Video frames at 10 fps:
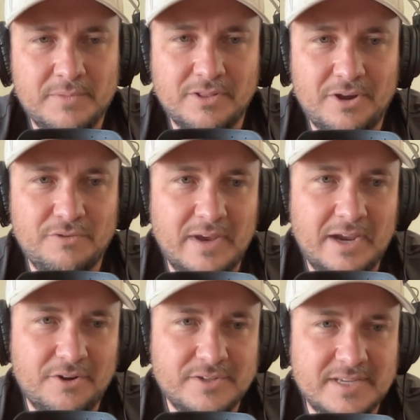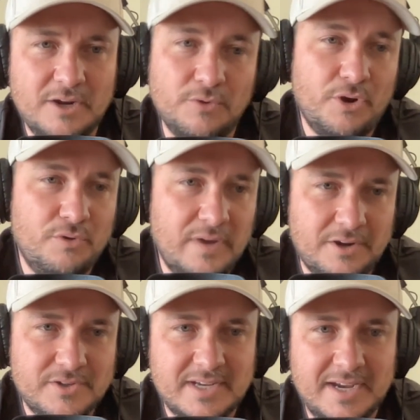The low VOC or no
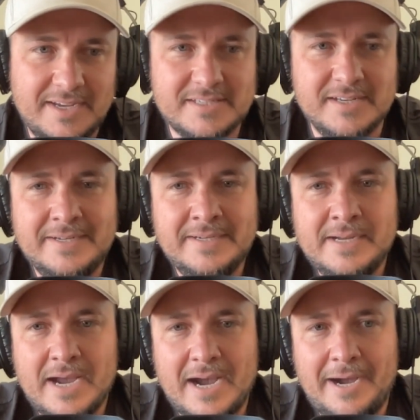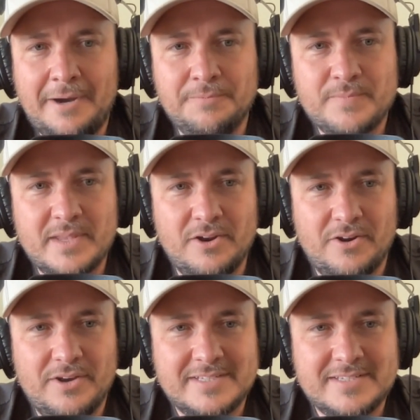VOCs.
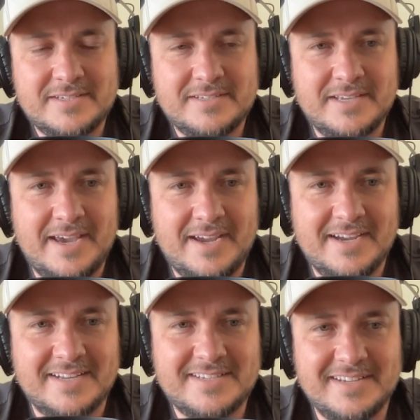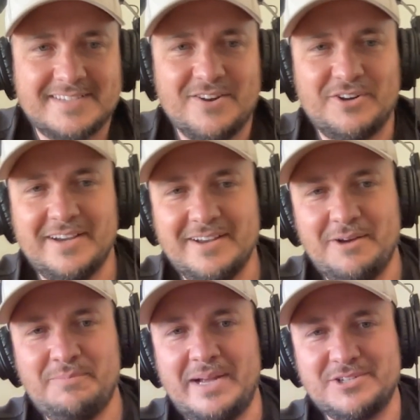It's got
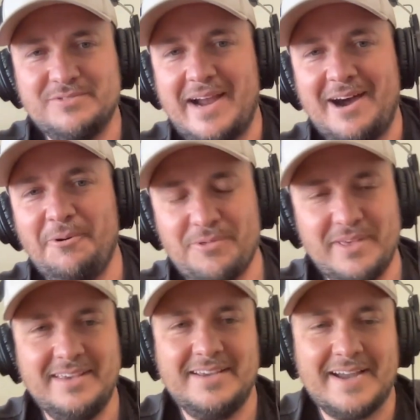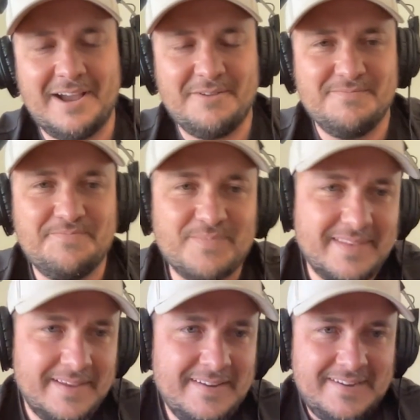a bunch of healthy
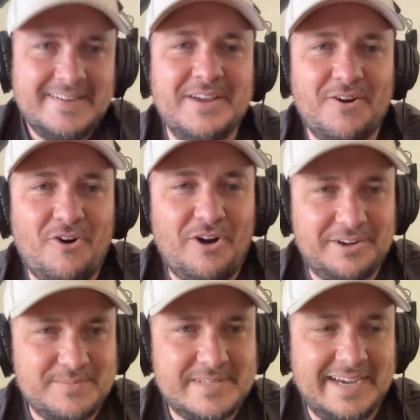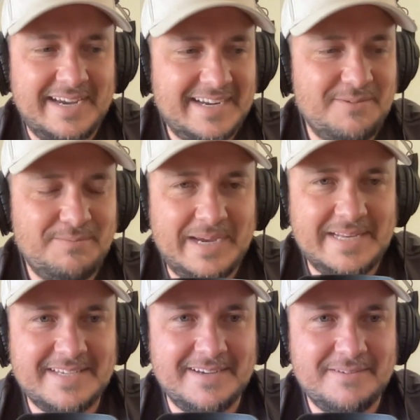items there
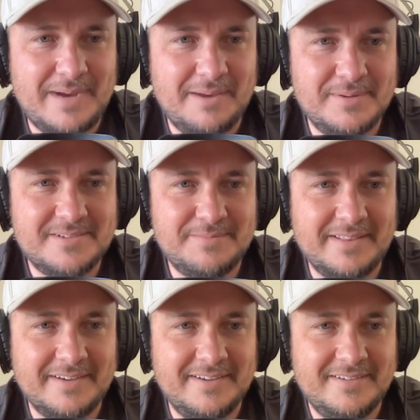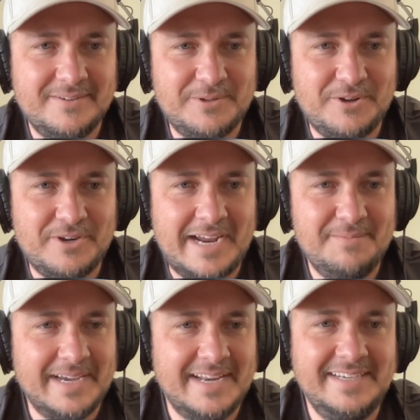compared to maybe some other. We're not
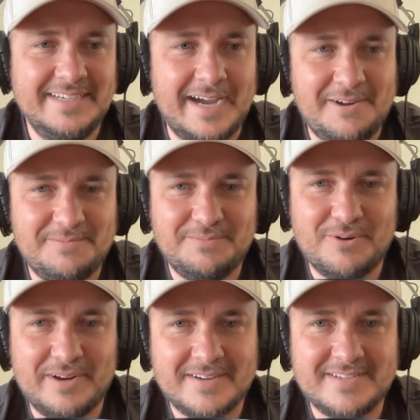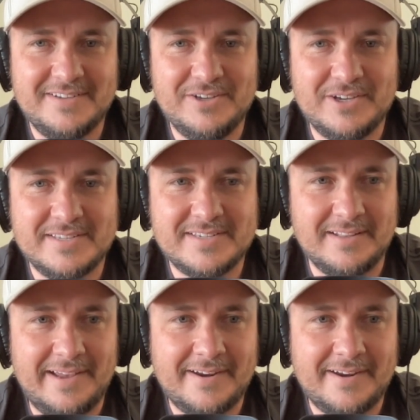naming any products that you can select.